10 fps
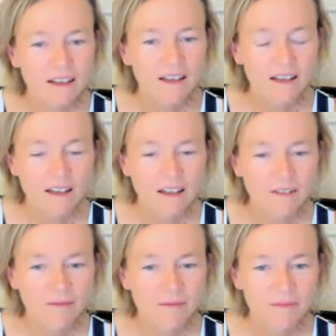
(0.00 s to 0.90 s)

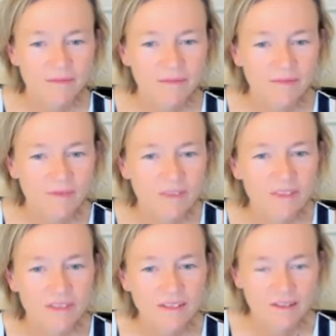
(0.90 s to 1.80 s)

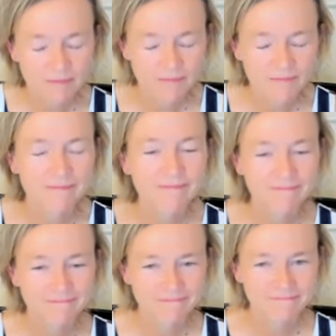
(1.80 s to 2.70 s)

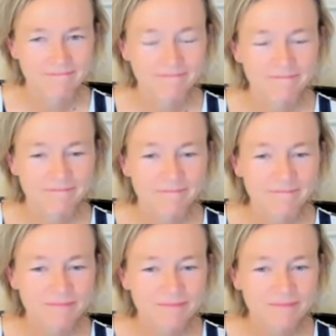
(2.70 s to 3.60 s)

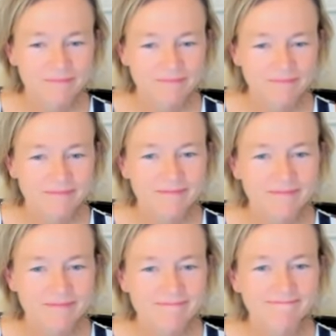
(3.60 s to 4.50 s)

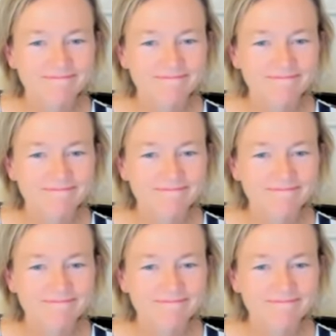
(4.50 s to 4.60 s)
No words are spoken by the person on screen.